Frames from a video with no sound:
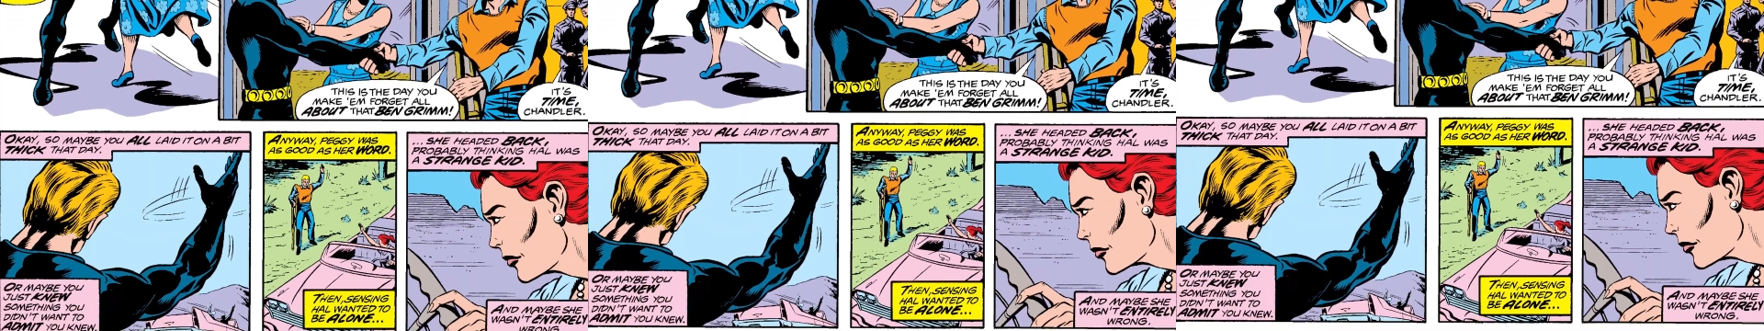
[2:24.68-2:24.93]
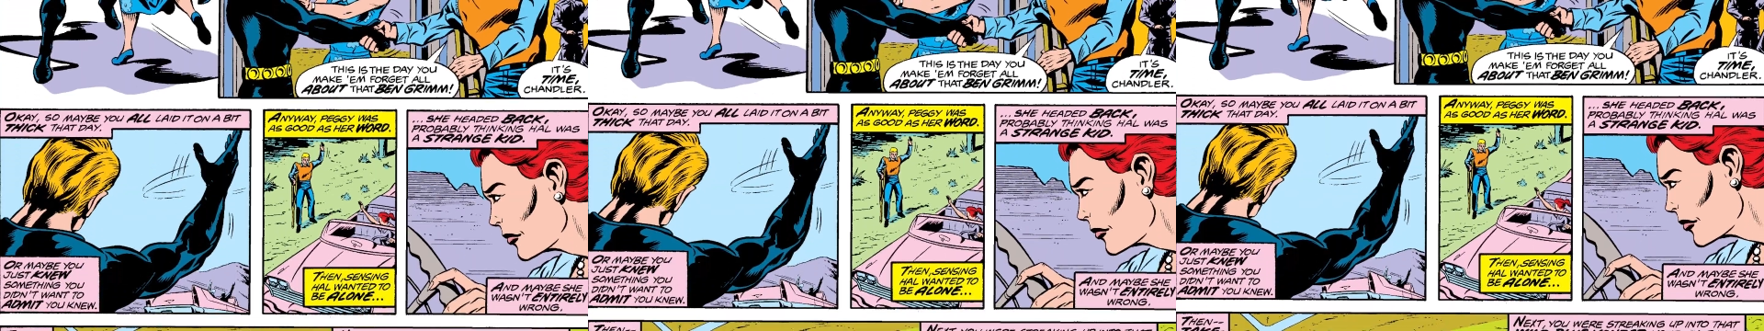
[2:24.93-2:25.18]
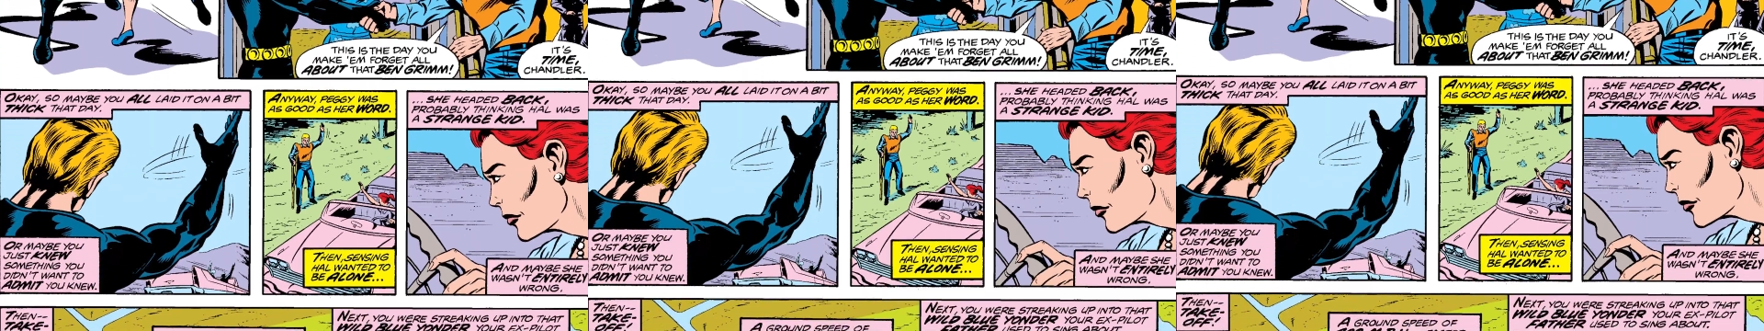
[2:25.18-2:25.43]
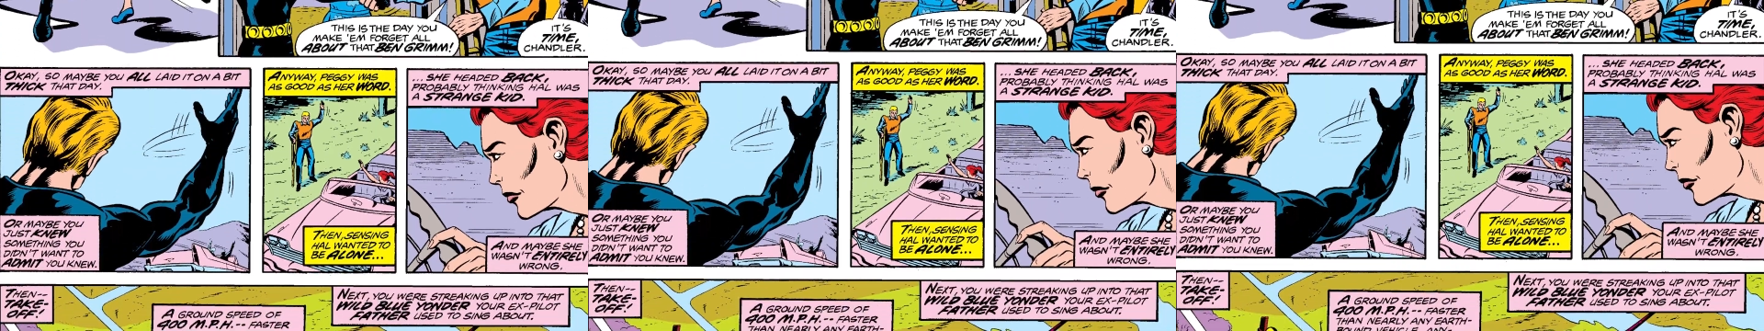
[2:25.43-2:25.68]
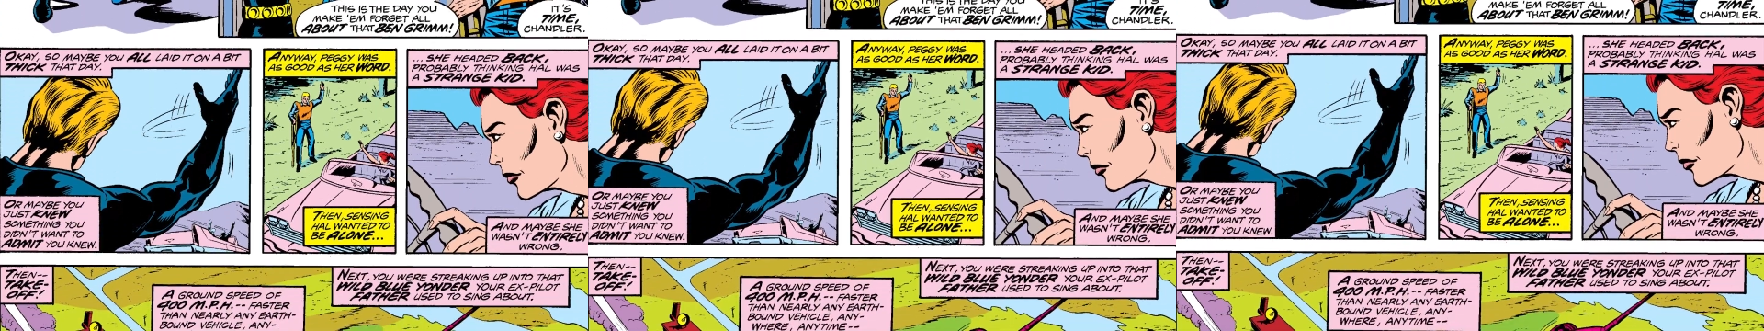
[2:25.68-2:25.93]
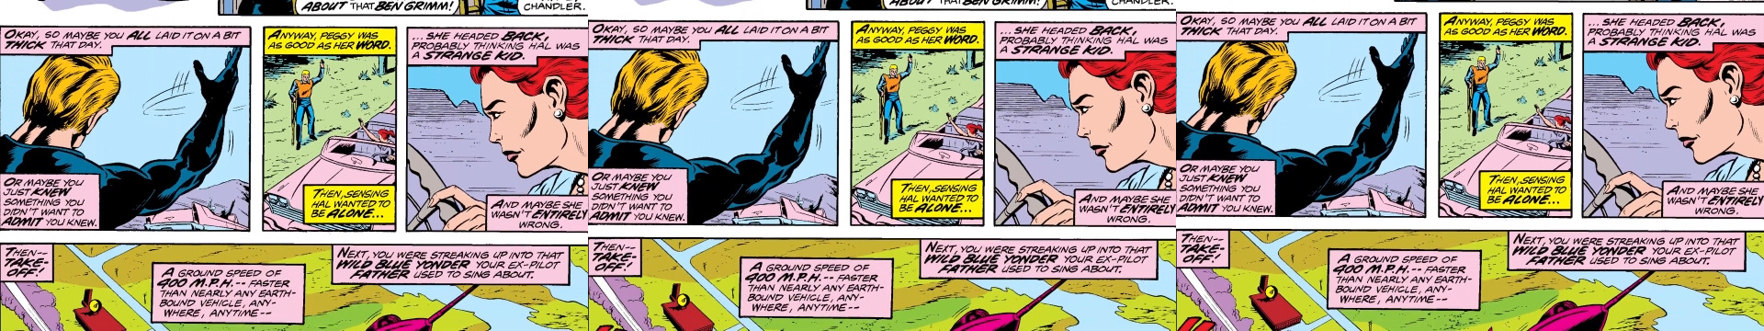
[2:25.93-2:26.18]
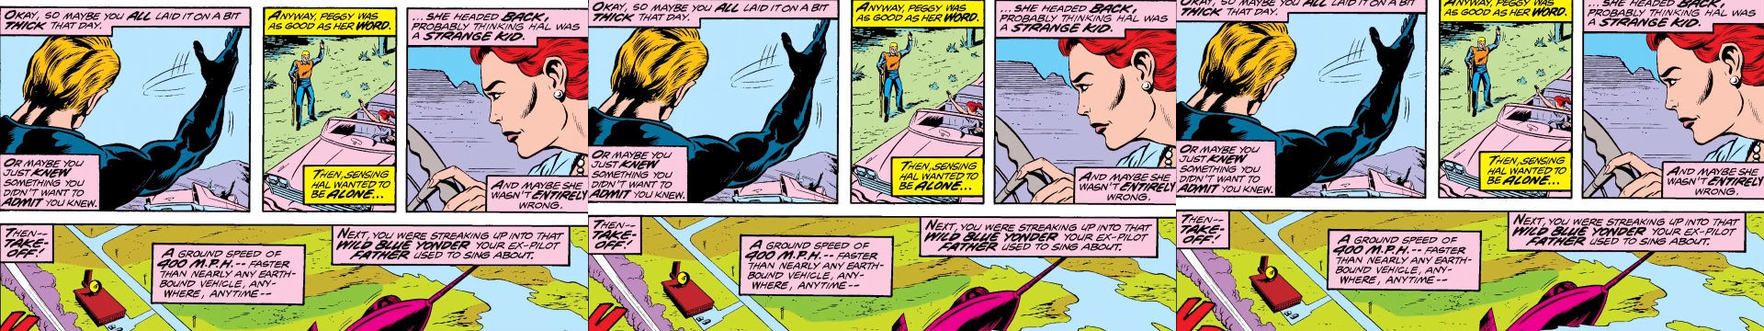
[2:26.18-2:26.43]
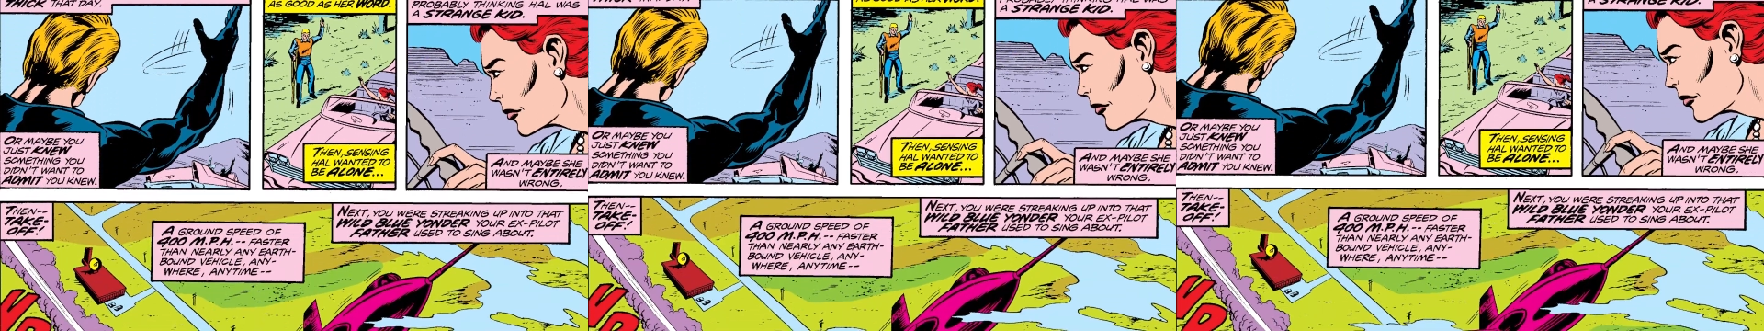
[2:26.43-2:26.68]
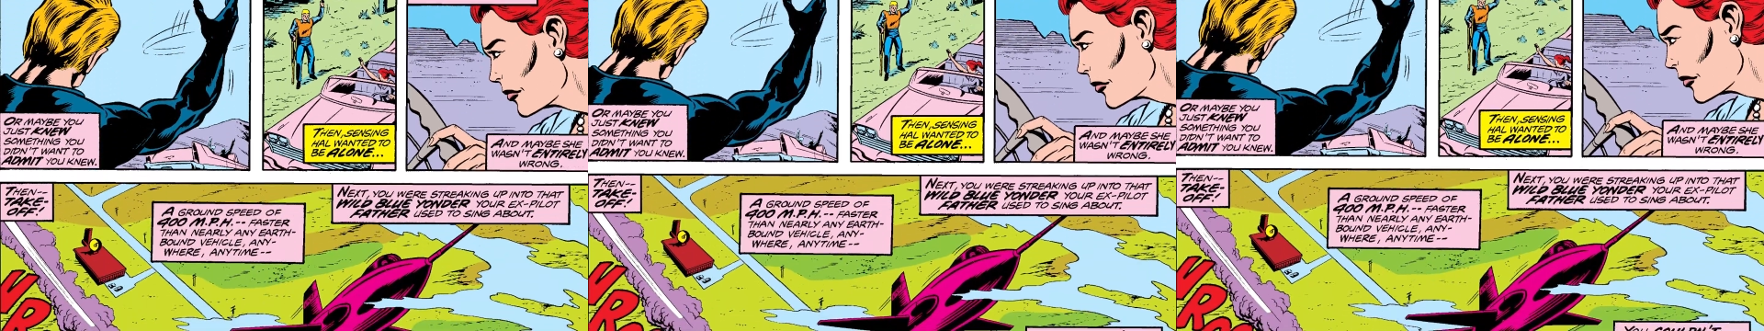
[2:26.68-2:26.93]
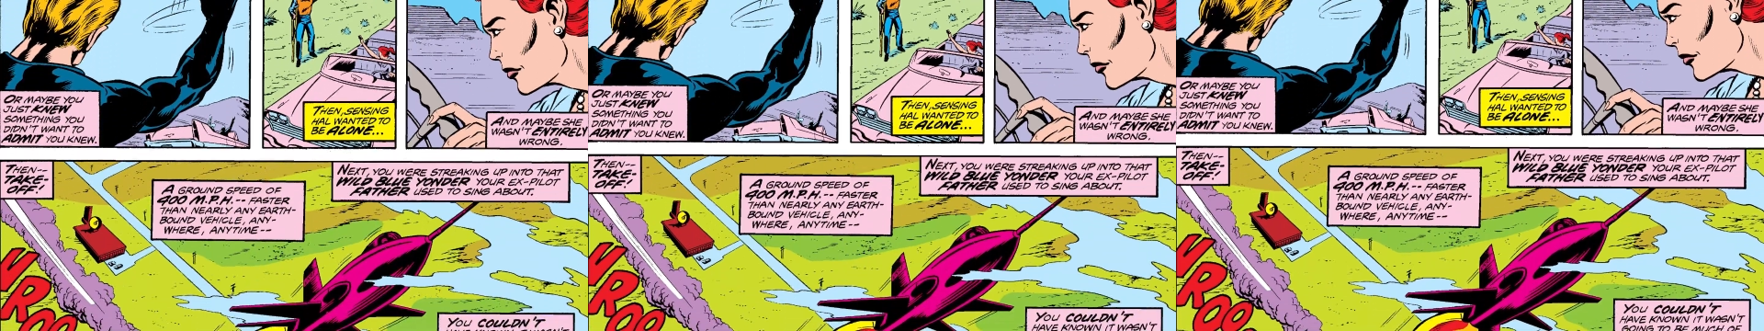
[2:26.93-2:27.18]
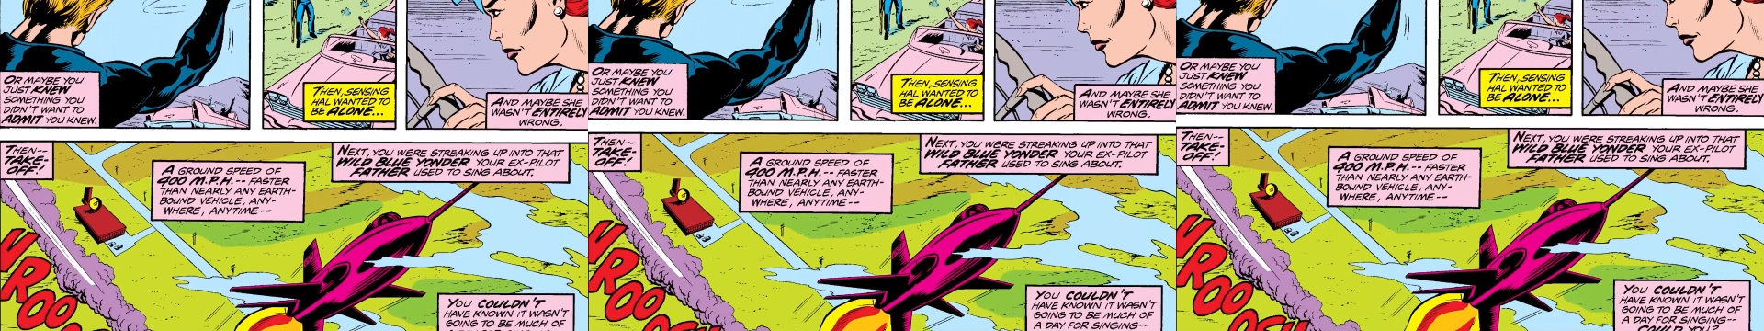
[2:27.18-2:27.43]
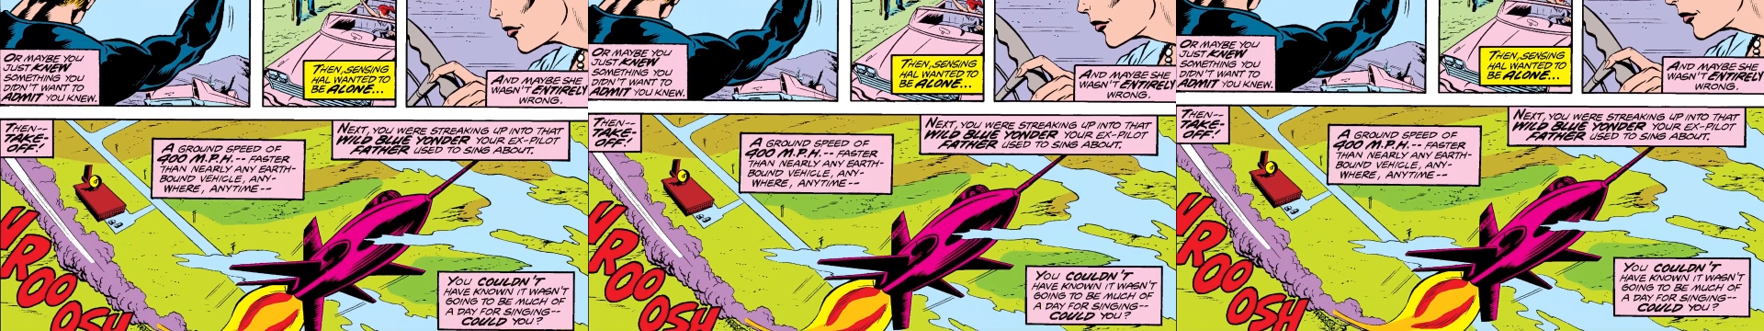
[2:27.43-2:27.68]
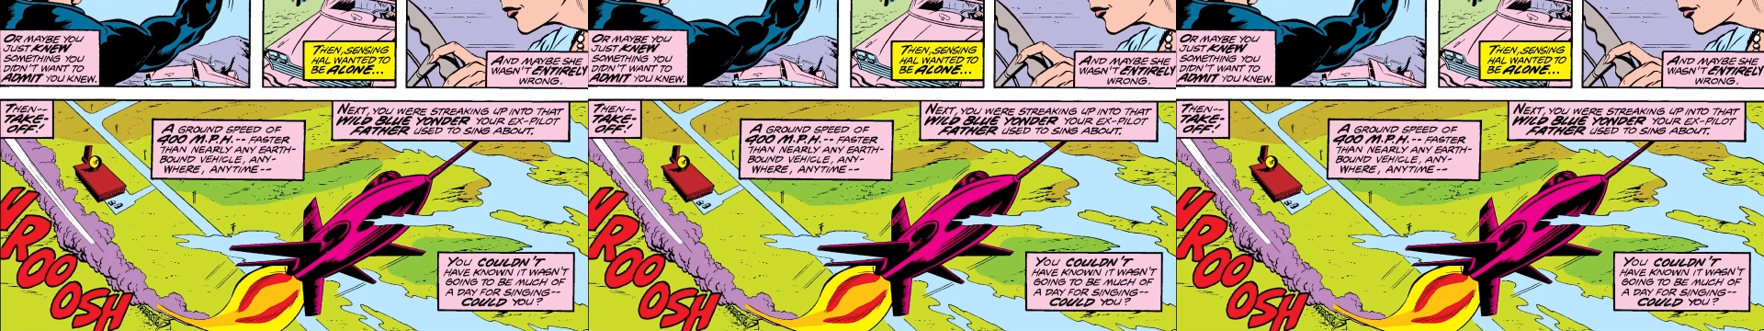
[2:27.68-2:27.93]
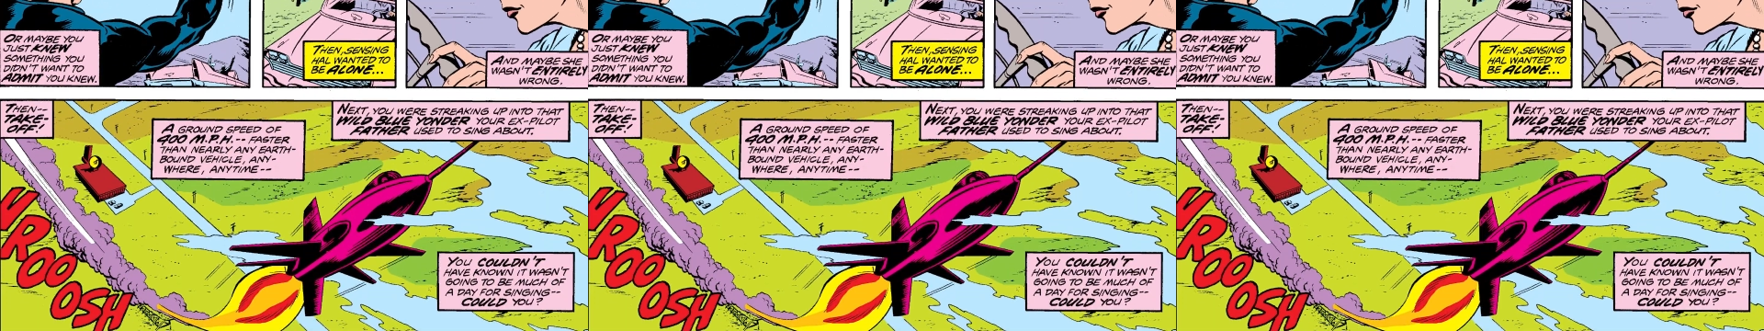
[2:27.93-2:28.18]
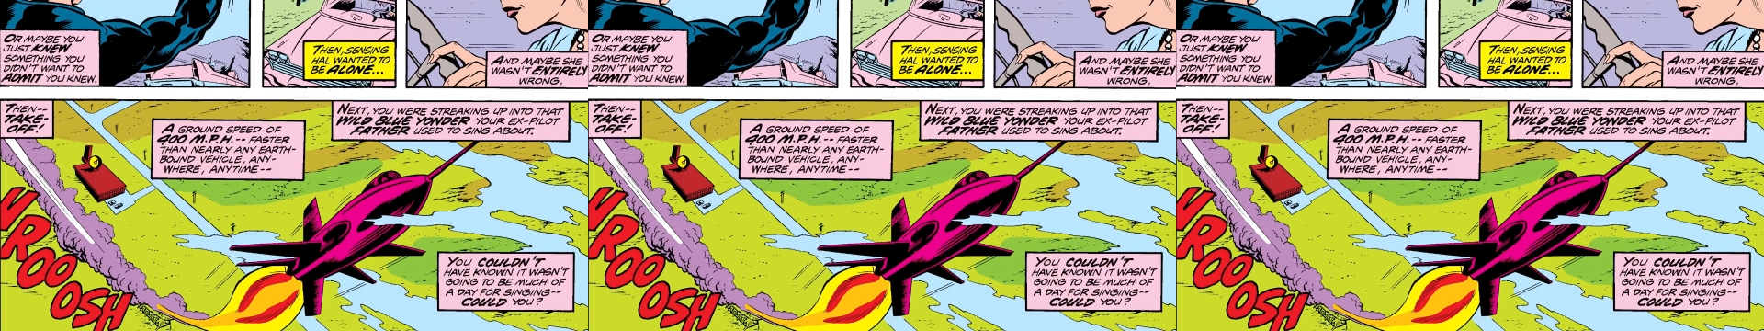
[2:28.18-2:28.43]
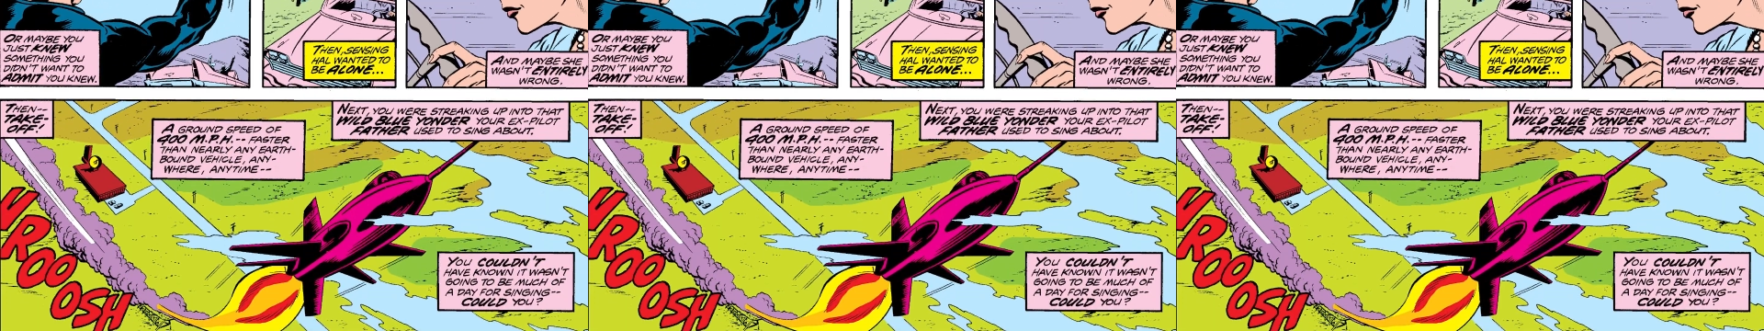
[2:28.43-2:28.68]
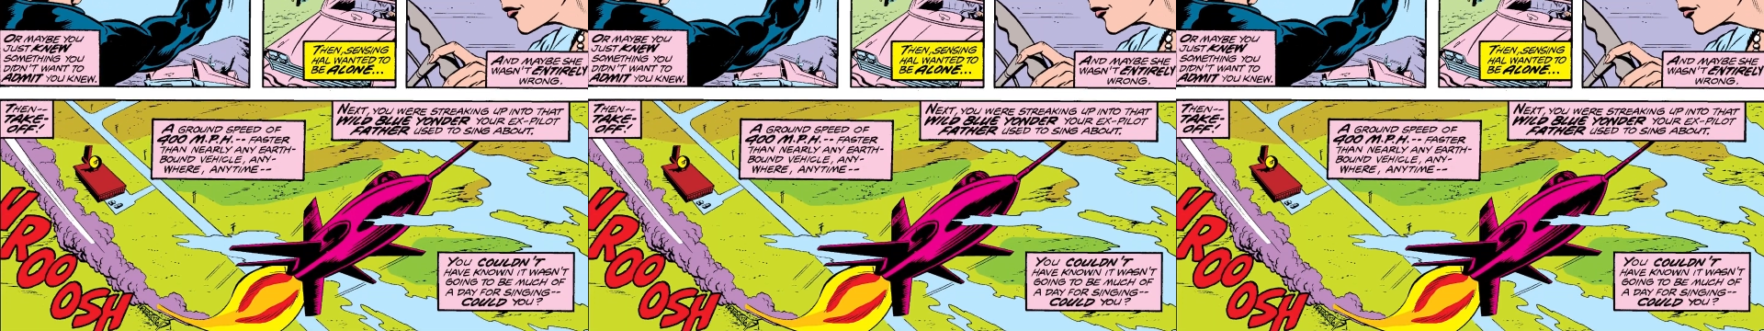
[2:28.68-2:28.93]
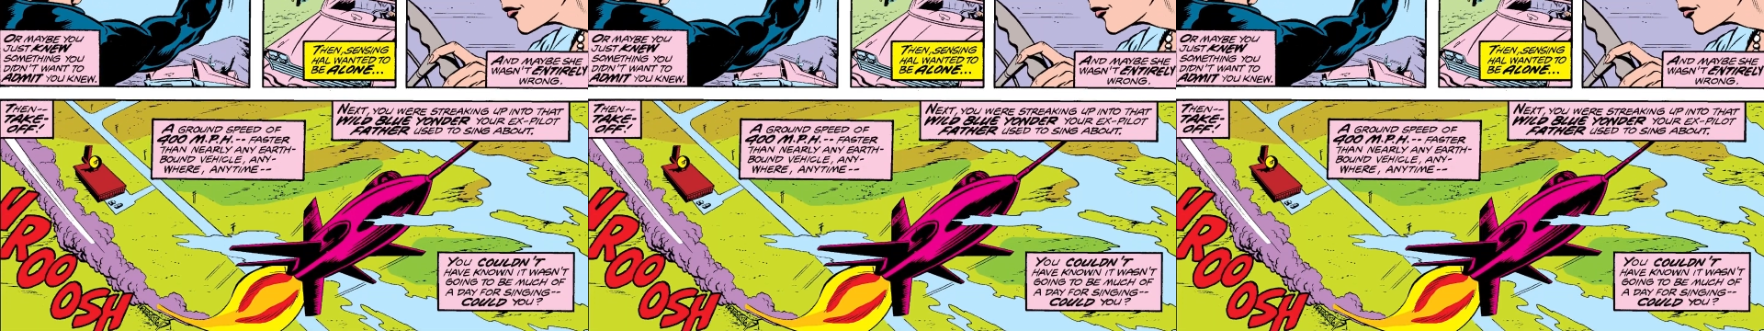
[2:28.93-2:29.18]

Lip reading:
[unreadable: no face in view]